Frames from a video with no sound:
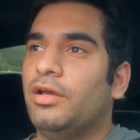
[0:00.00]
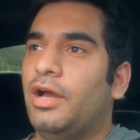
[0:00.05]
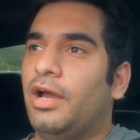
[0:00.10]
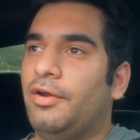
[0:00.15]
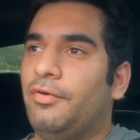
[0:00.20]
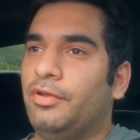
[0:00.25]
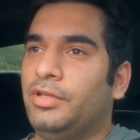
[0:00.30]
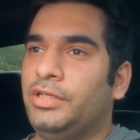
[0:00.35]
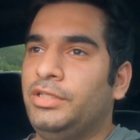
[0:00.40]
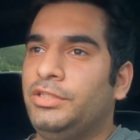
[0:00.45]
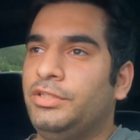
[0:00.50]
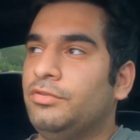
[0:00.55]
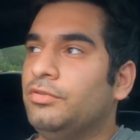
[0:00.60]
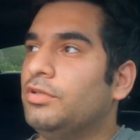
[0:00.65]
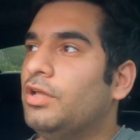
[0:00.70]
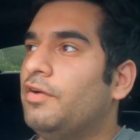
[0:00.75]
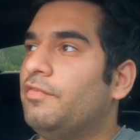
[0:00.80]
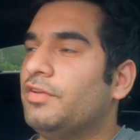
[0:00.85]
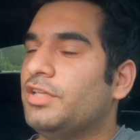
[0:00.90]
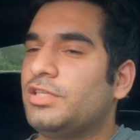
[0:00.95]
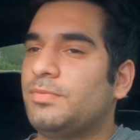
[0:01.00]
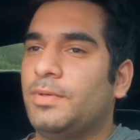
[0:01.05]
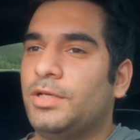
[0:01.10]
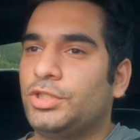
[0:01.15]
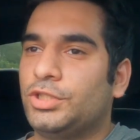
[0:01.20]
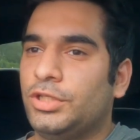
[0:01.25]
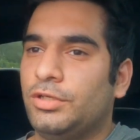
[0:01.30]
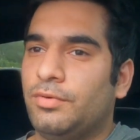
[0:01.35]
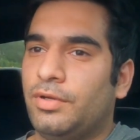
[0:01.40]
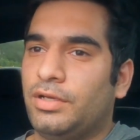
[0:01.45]
I really do love it,
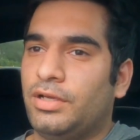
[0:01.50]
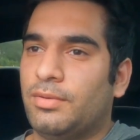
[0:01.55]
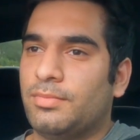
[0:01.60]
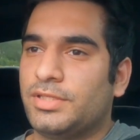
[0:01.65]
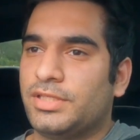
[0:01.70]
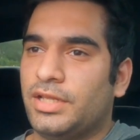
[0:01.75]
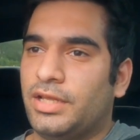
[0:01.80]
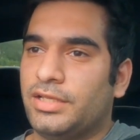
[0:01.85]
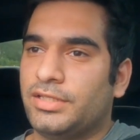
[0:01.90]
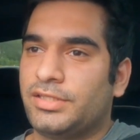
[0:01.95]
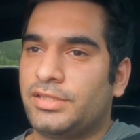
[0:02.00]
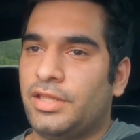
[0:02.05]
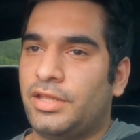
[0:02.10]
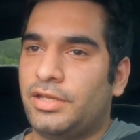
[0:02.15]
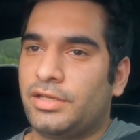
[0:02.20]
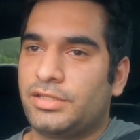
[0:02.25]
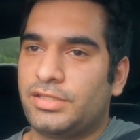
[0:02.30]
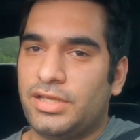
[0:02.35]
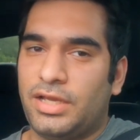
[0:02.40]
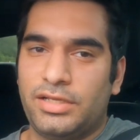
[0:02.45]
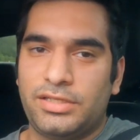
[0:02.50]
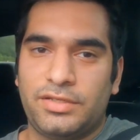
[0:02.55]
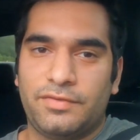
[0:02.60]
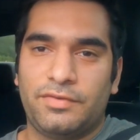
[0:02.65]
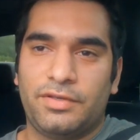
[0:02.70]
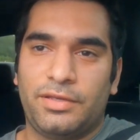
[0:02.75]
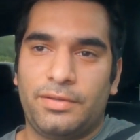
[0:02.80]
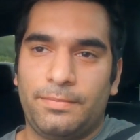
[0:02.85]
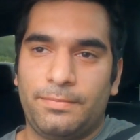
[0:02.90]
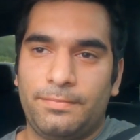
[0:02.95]
especially when it comes to aesthetic sides of
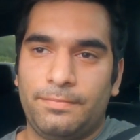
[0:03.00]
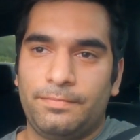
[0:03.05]
it.